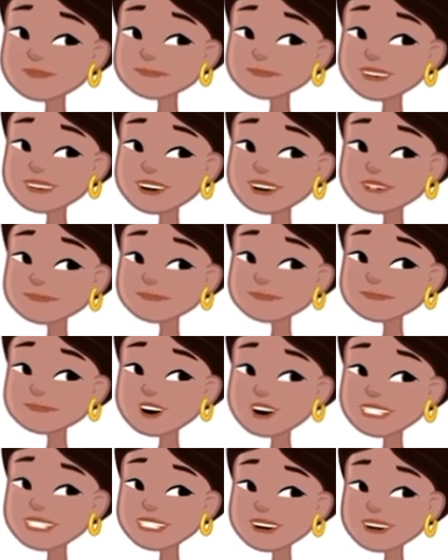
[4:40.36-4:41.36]

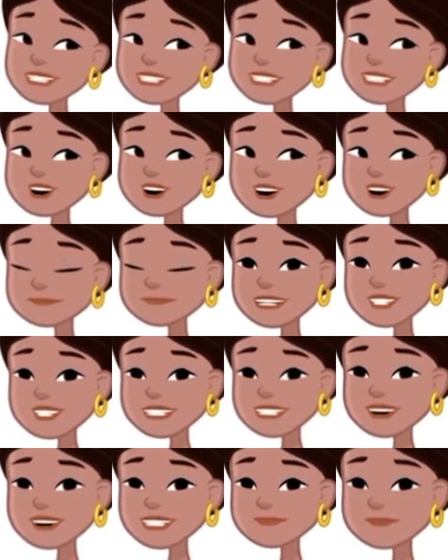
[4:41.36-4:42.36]
Problem-focused
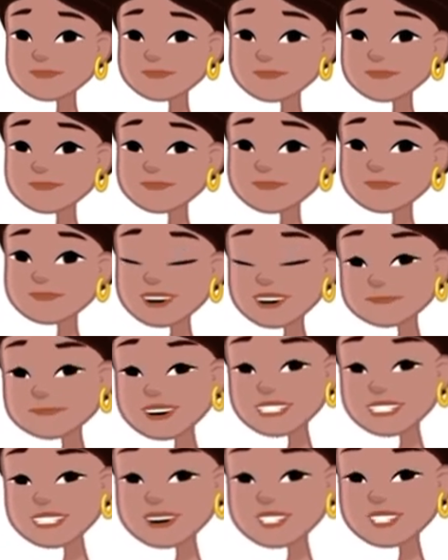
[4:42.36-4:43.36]
coping is
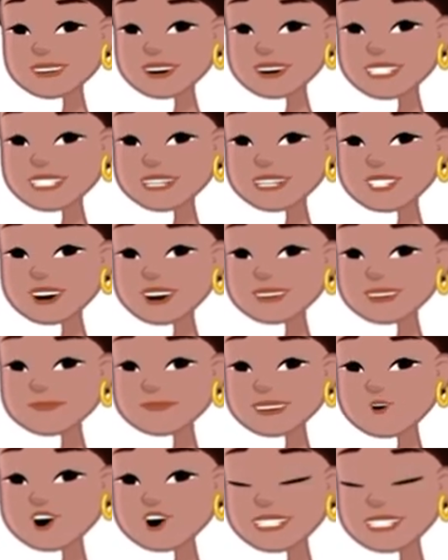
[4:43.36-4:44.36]
about addressing the
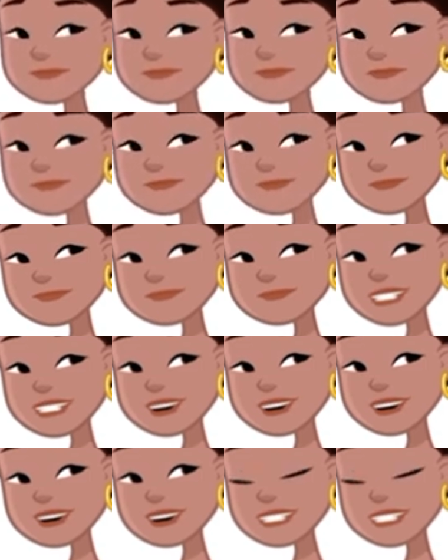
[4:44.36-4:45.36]
root
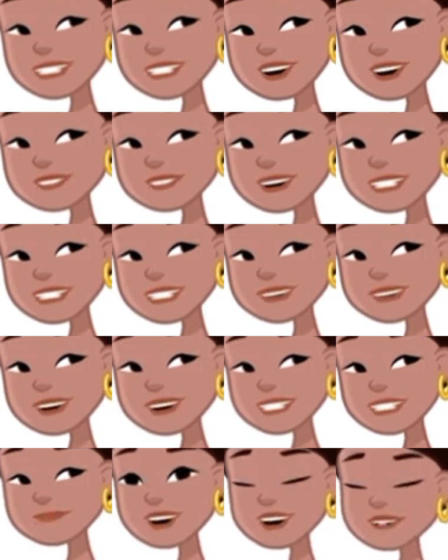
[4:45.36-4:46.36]
cause of the
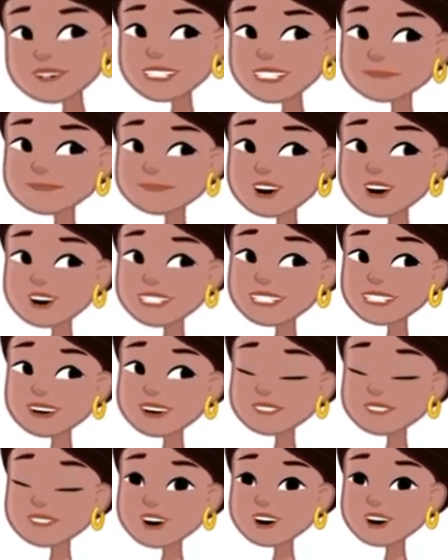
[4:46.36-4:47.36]
stress, while
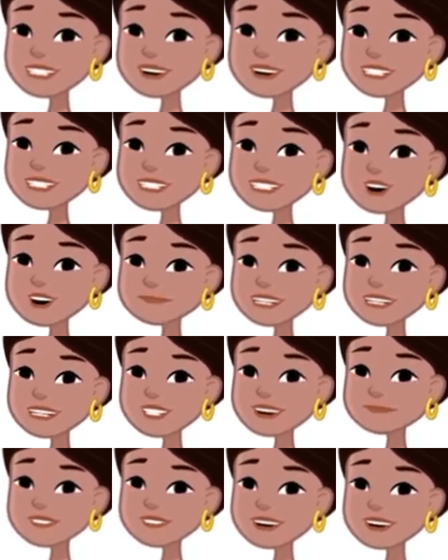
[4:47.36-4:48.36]
emotion-focused coping
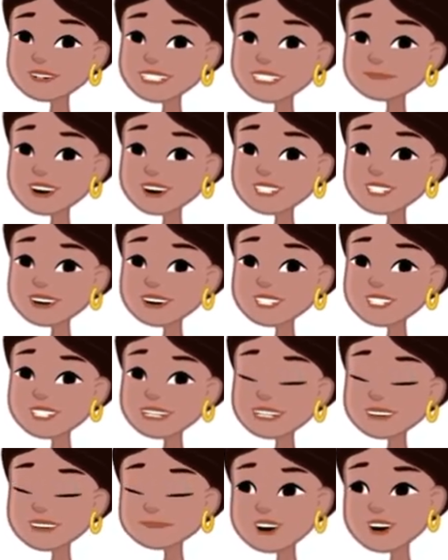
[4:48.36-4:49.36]
involves managing
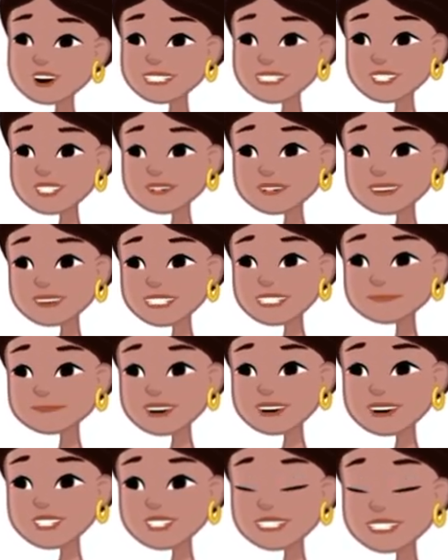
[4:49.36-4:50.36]
your emotional
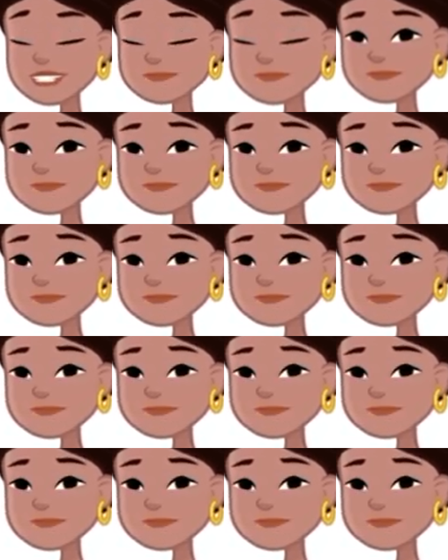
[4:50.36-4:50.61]
response.